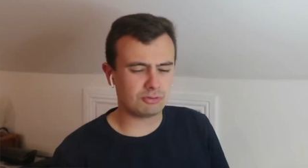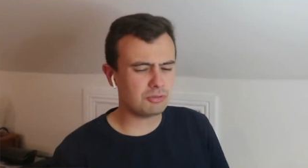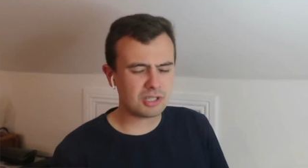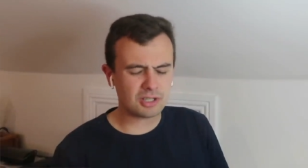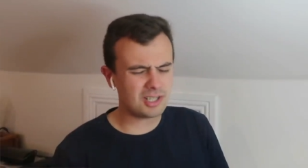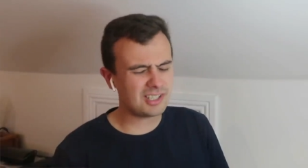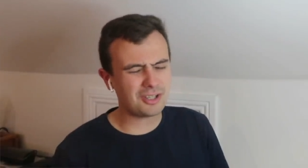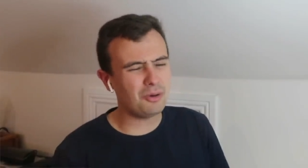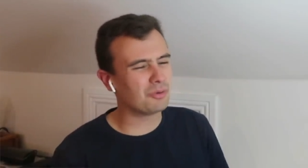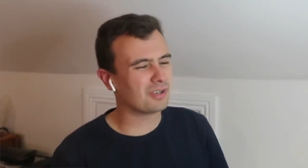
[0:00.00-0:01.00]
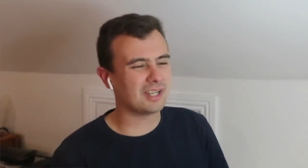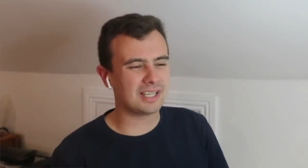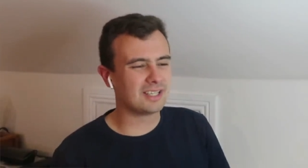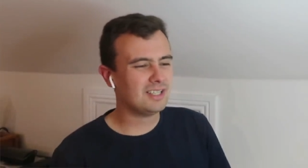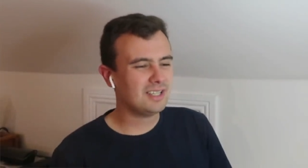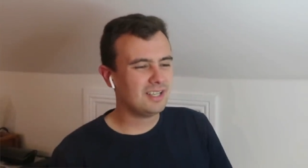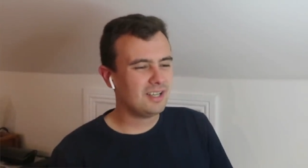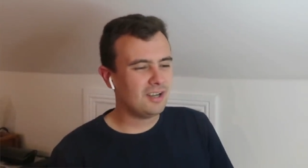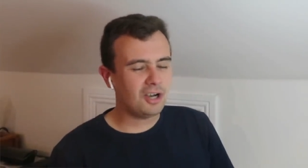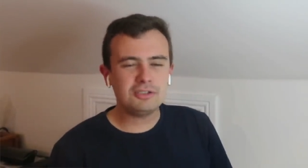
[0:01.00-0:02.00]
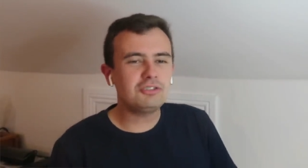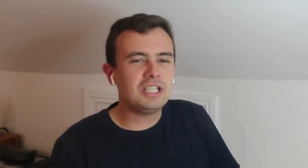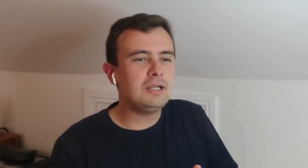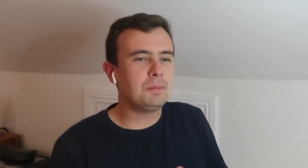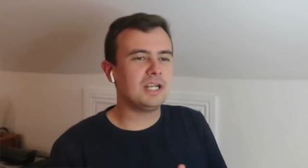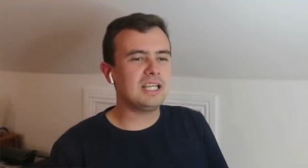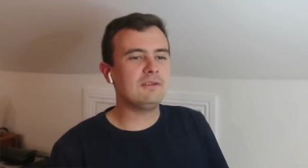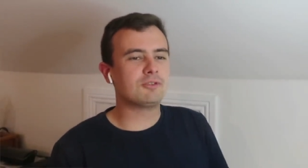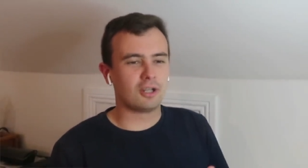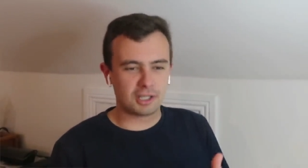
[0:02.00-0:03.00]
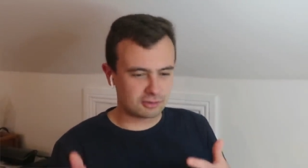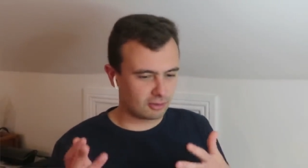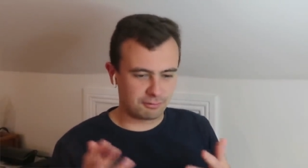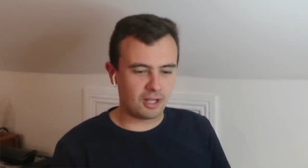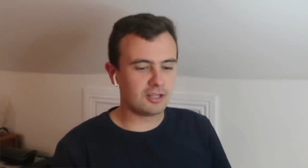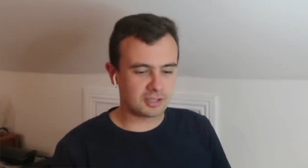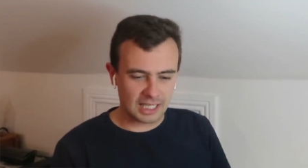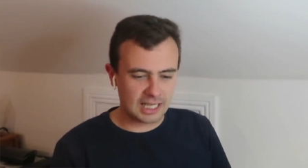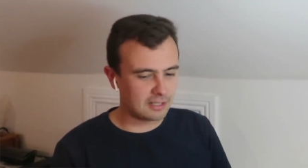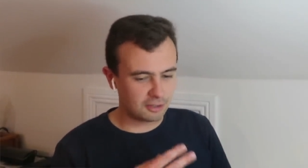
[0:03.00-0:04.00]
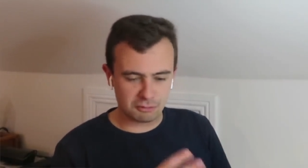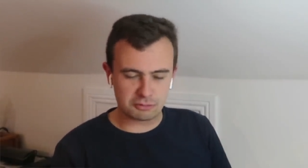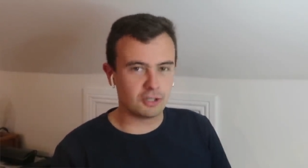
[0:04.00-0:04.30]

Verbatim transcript: So you're kind of going like, I still believe the likes of Falcano,